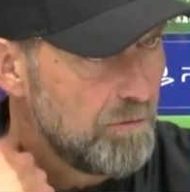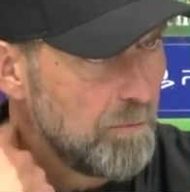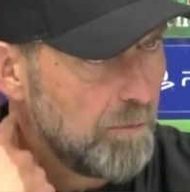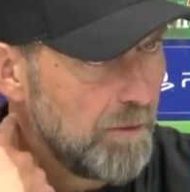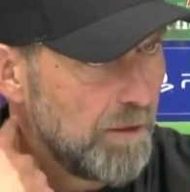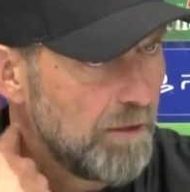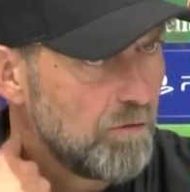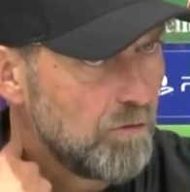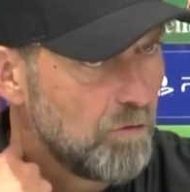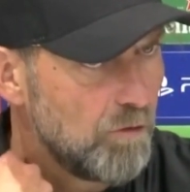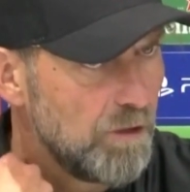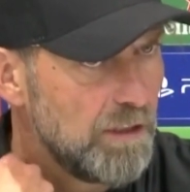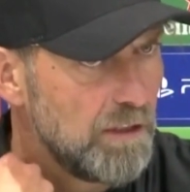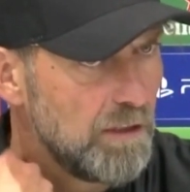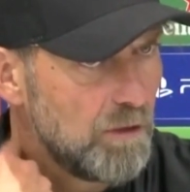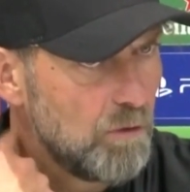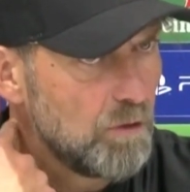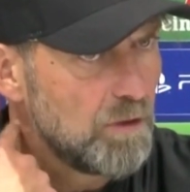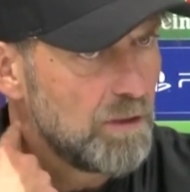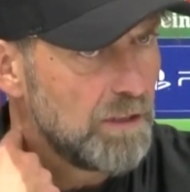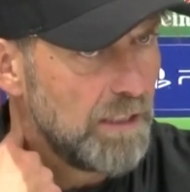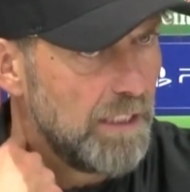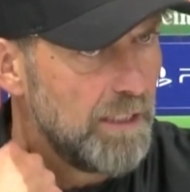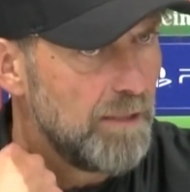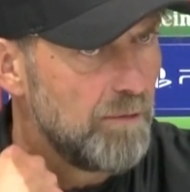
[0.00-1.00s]
We played a really
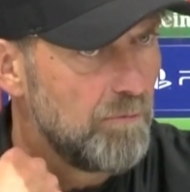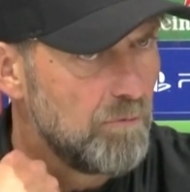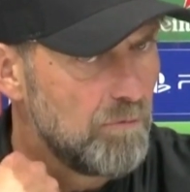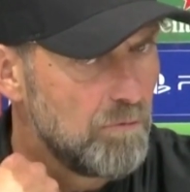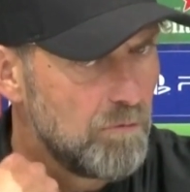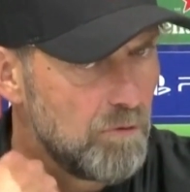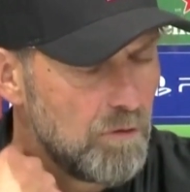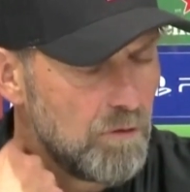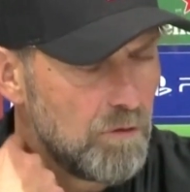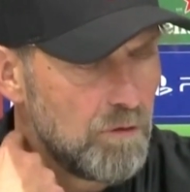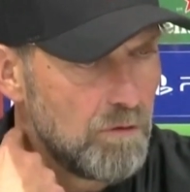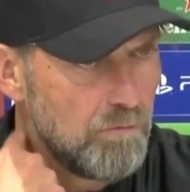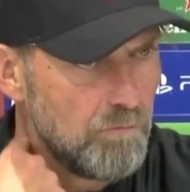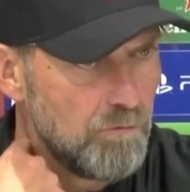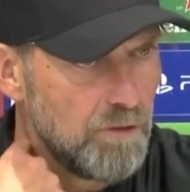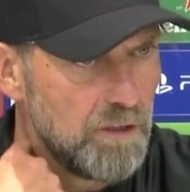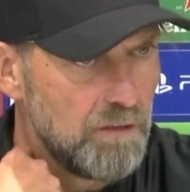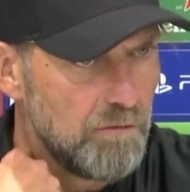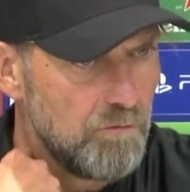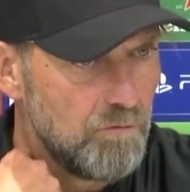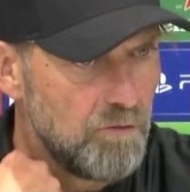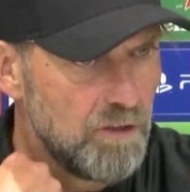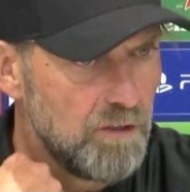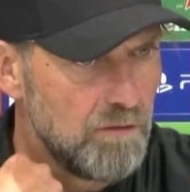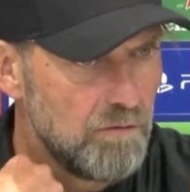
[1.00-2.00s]
good game.
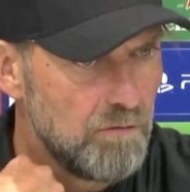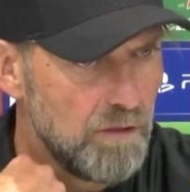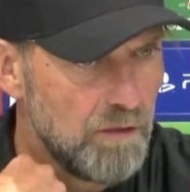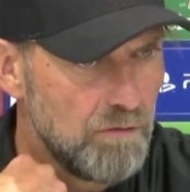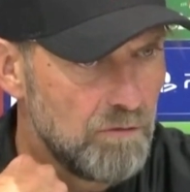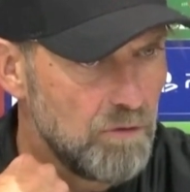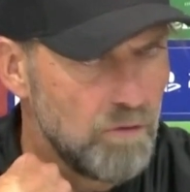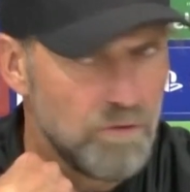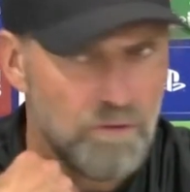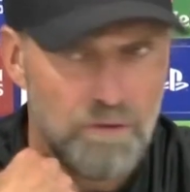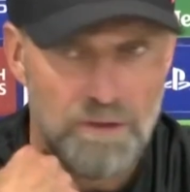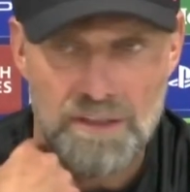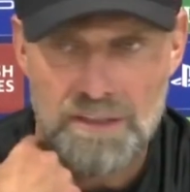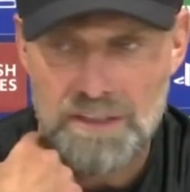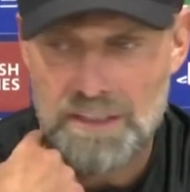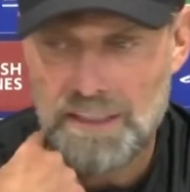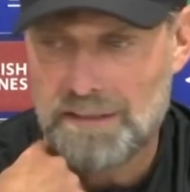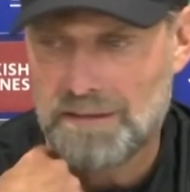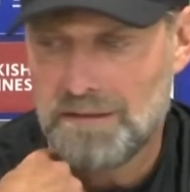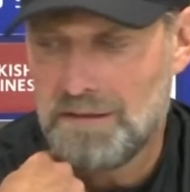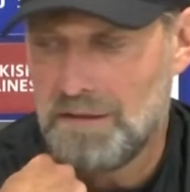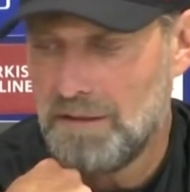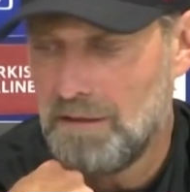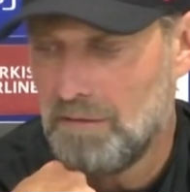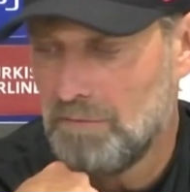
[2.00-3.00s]
We I don't know
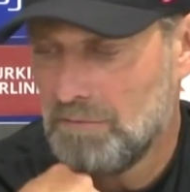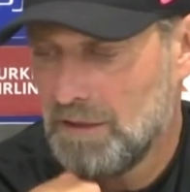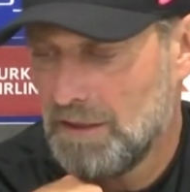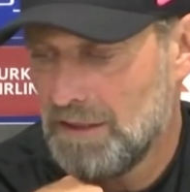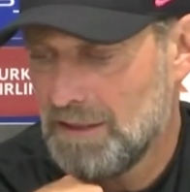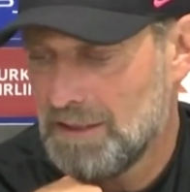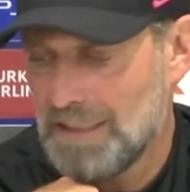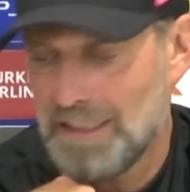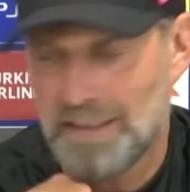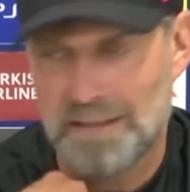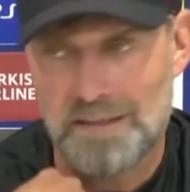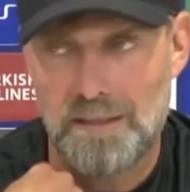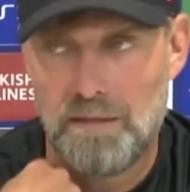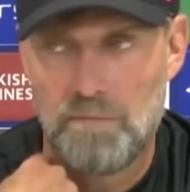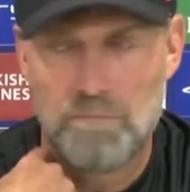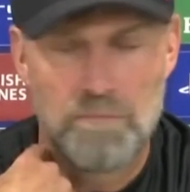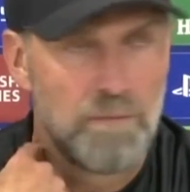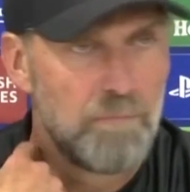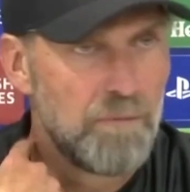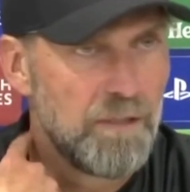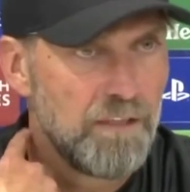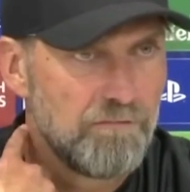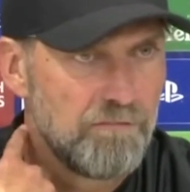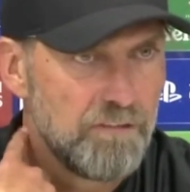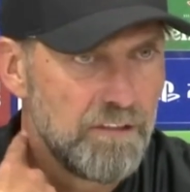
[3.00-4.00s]
the exact
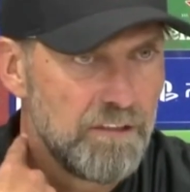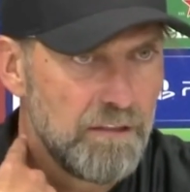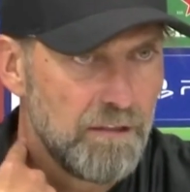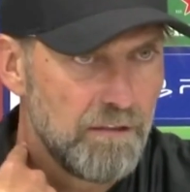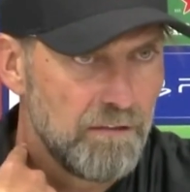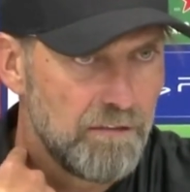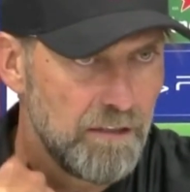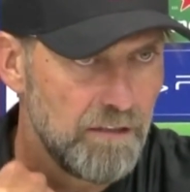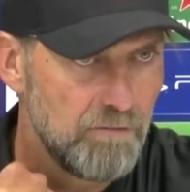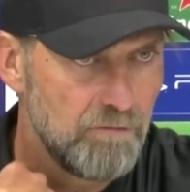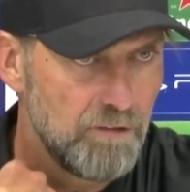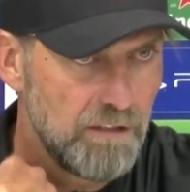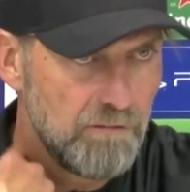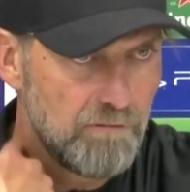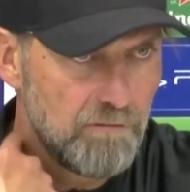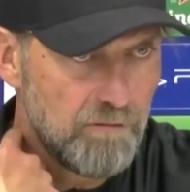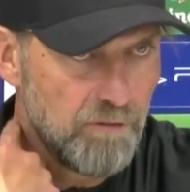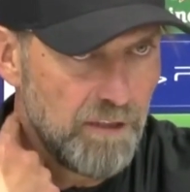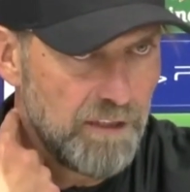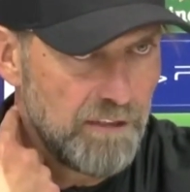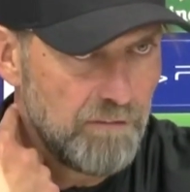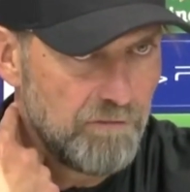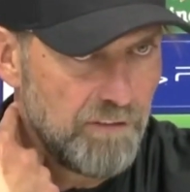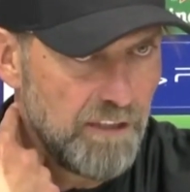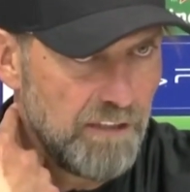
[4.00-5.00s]
number, but I think we had
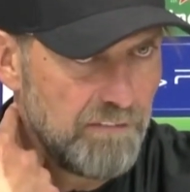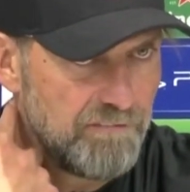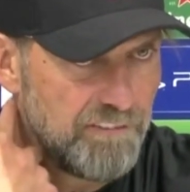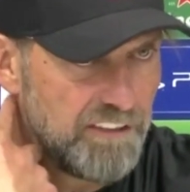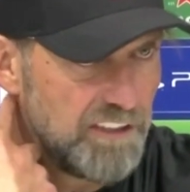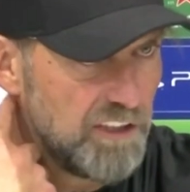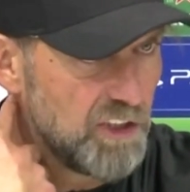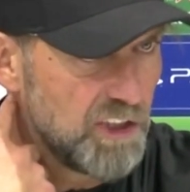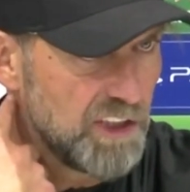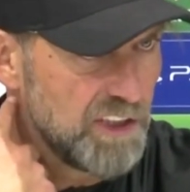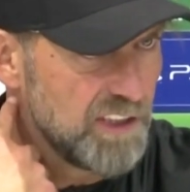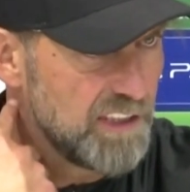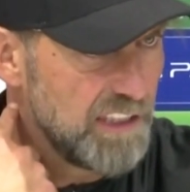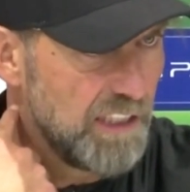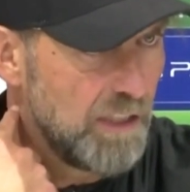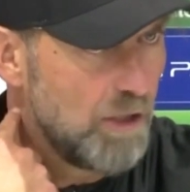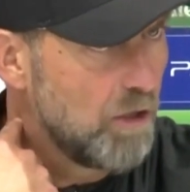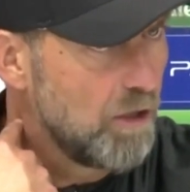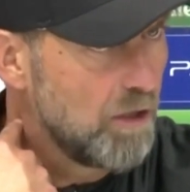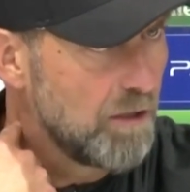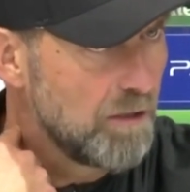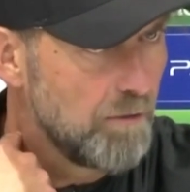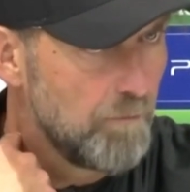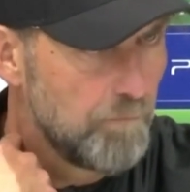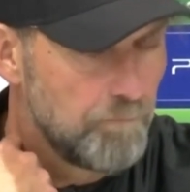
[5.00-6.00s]
25 finishes, I
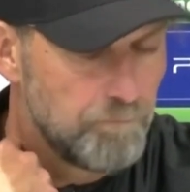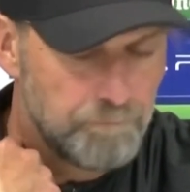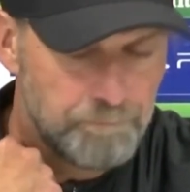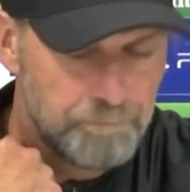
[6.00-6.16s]
heard,